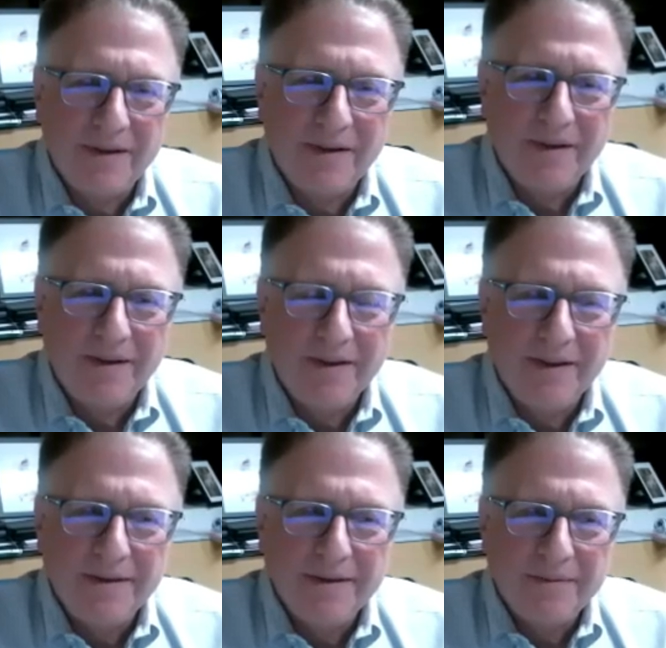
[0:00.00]

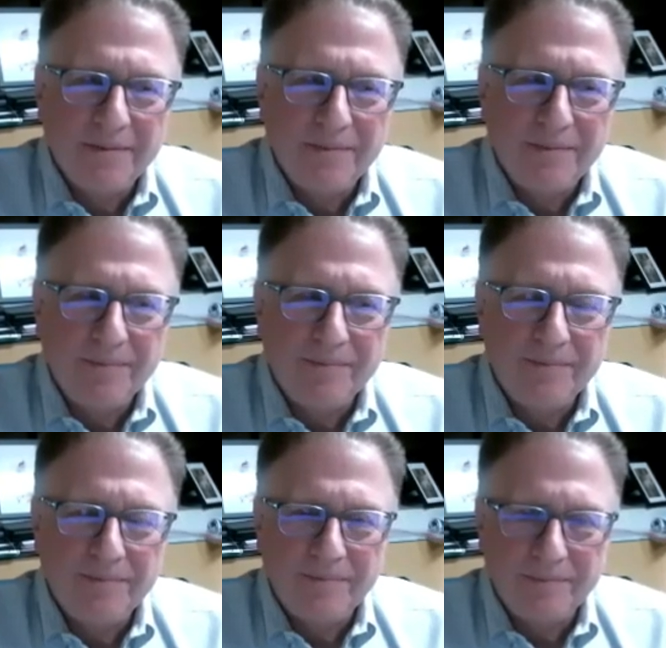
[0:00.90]

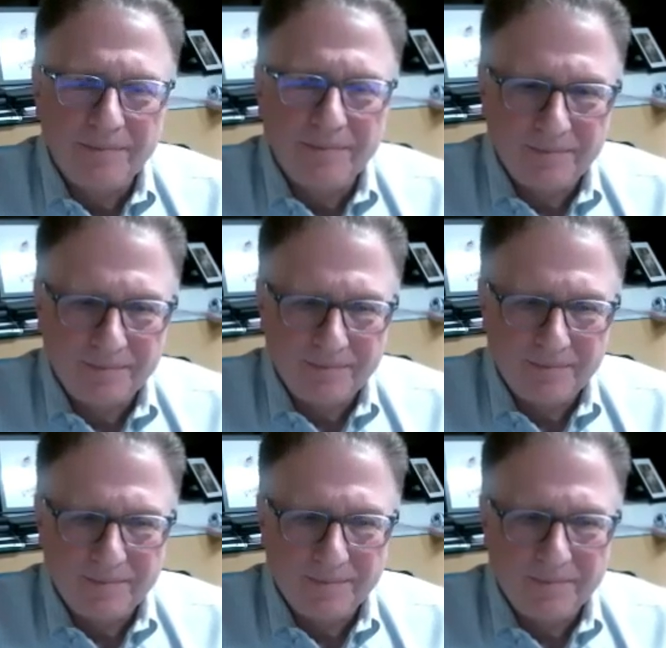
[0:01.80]

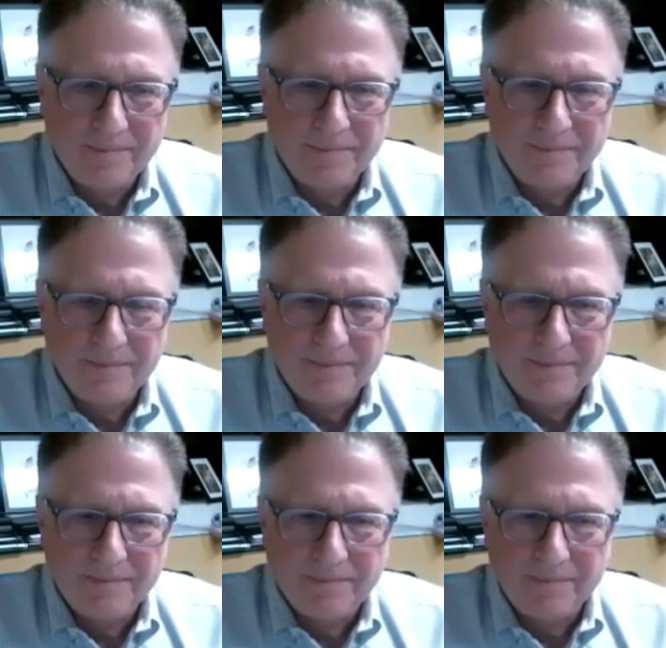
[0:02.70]

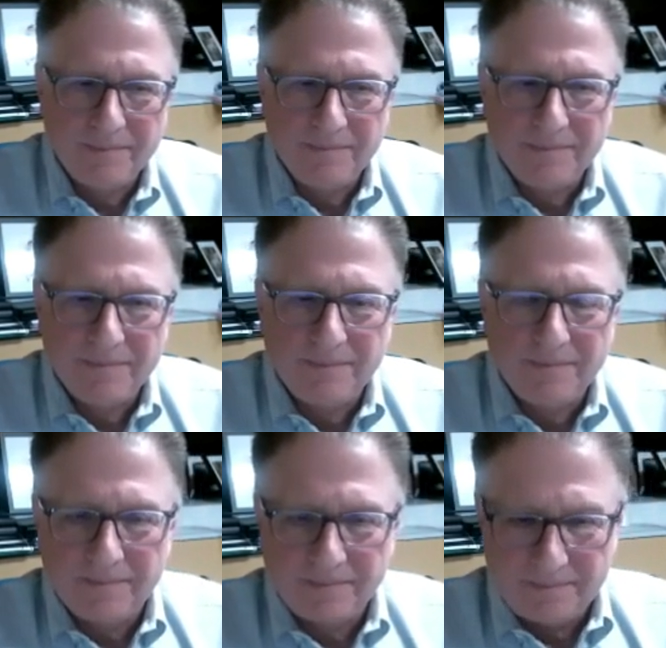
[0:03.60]

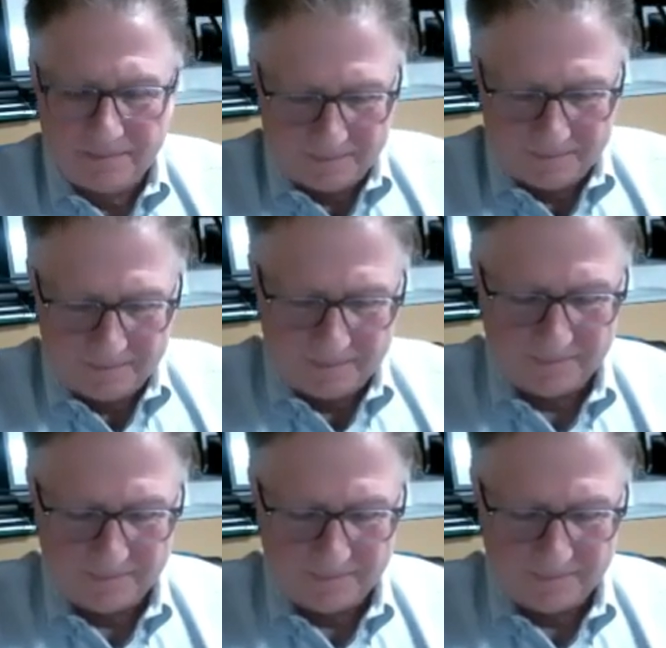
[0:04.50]
(silent)